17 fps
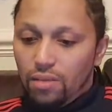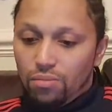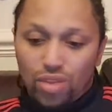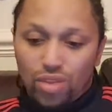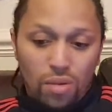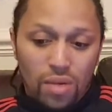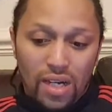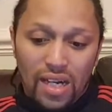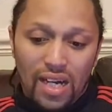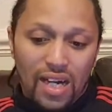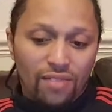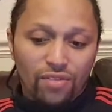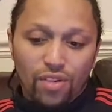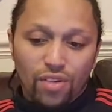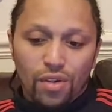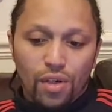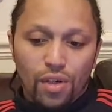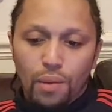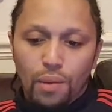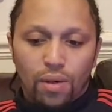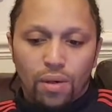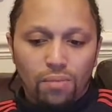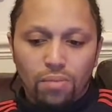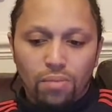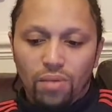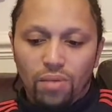So I've got no
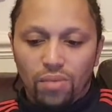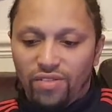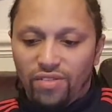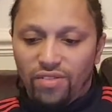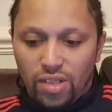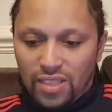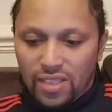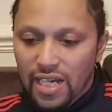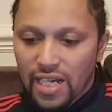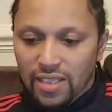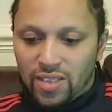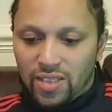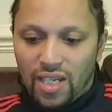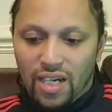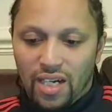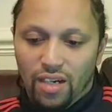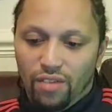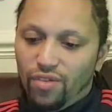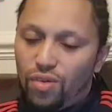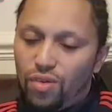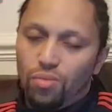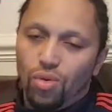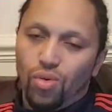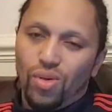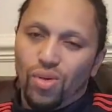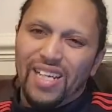problem with Arteta's style of
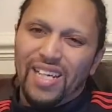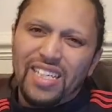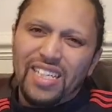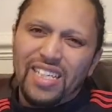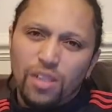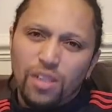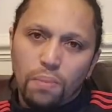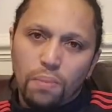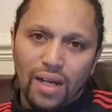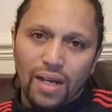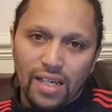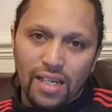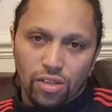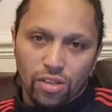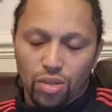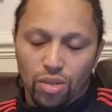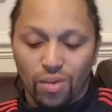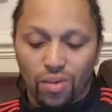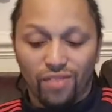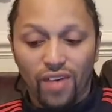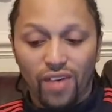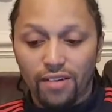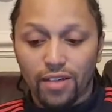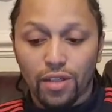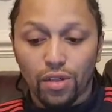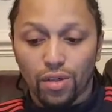football. He needs players who are
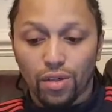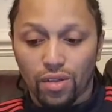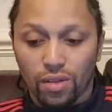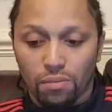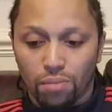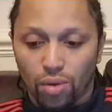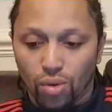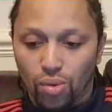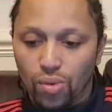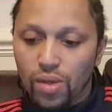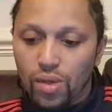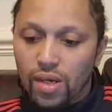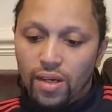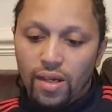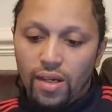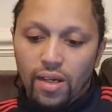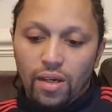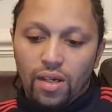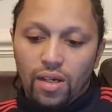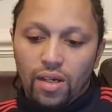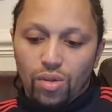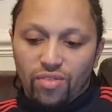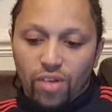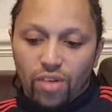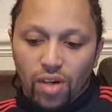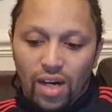very good on the ball,
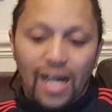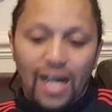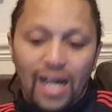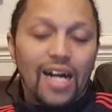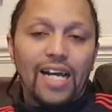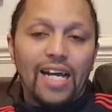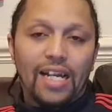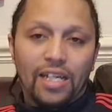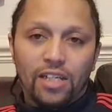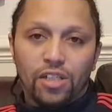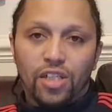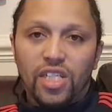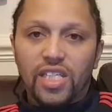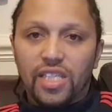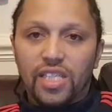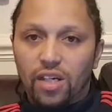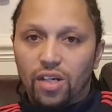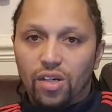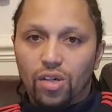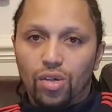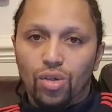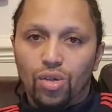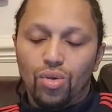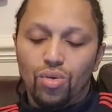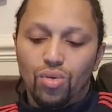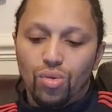who've got high energy,
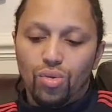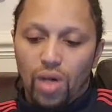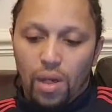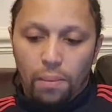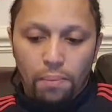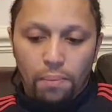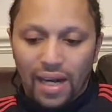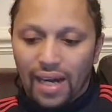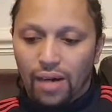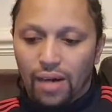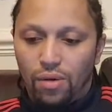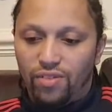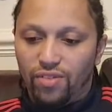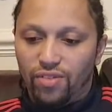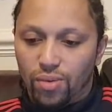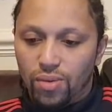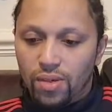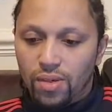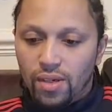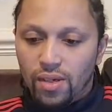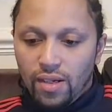who are powerful,